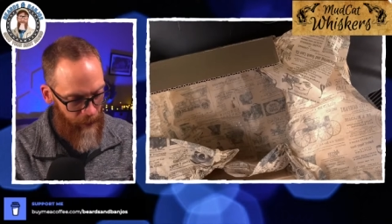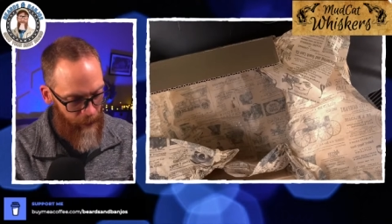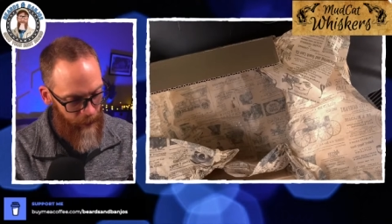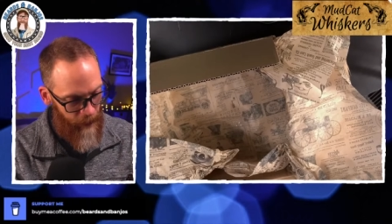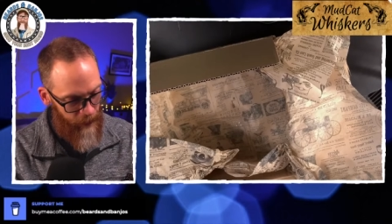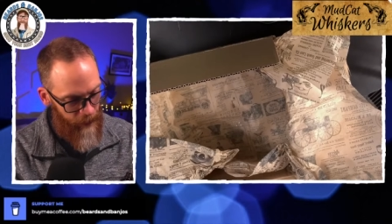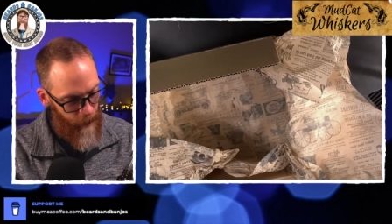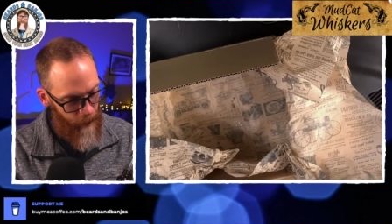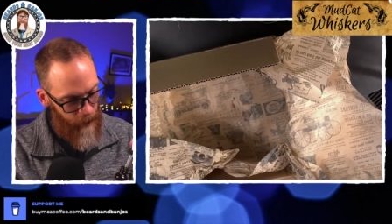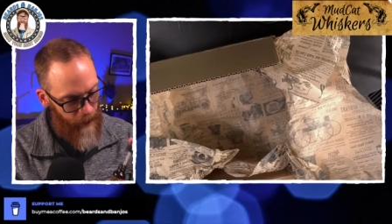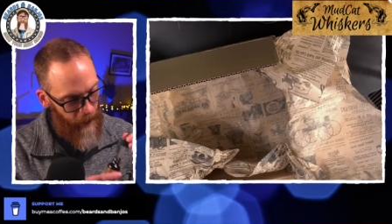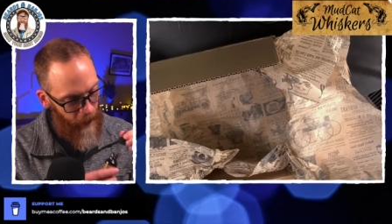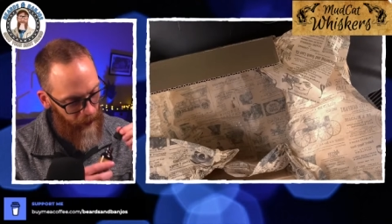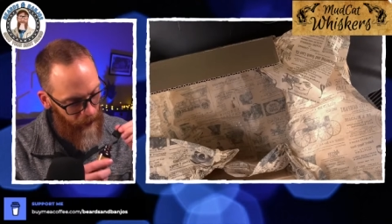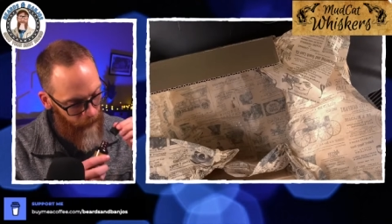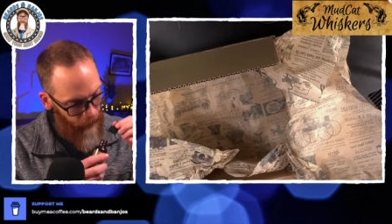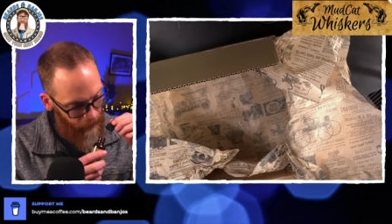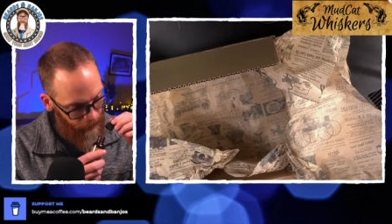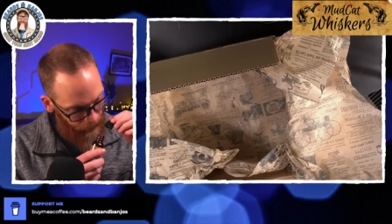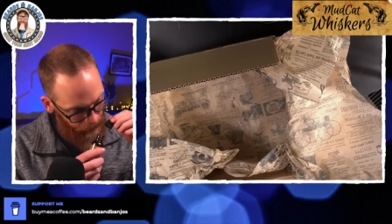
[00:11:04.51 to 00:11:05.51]
I'm just doing kind
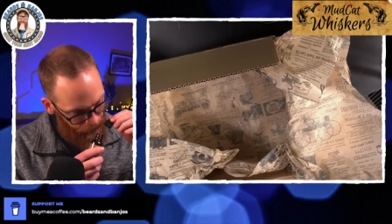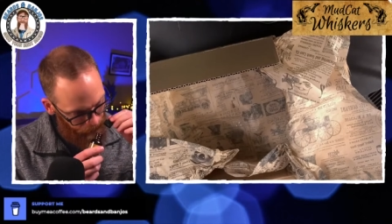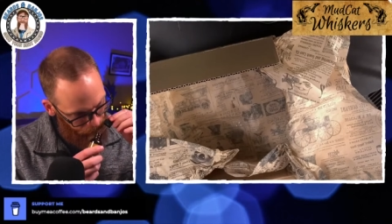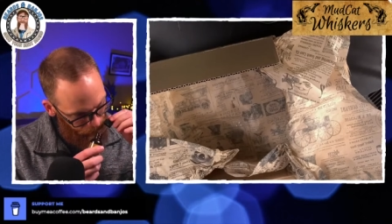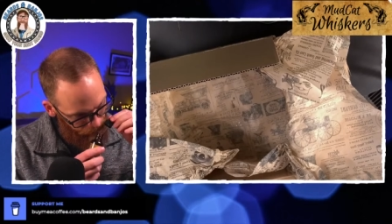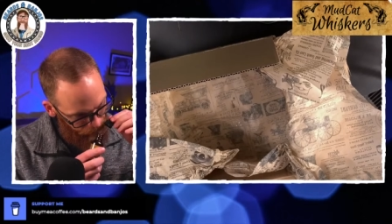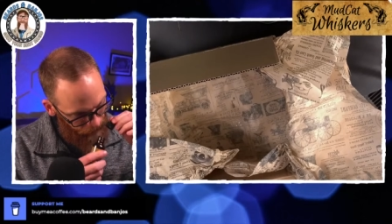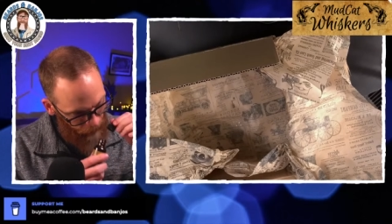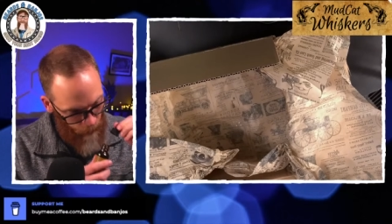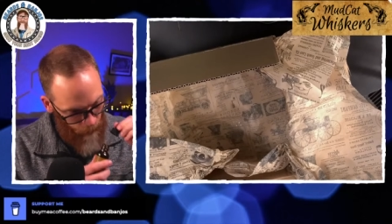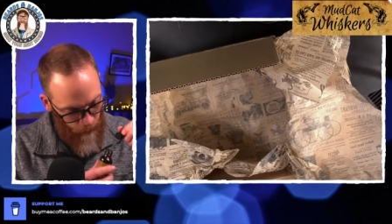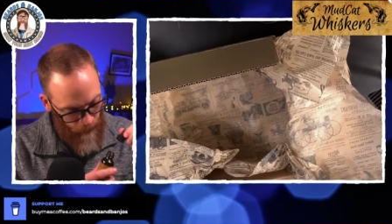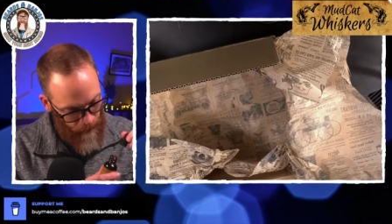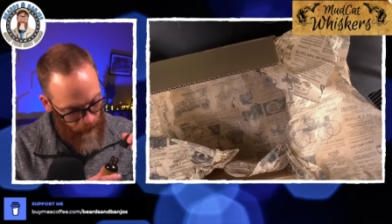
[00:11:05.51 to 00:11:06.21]
of a quick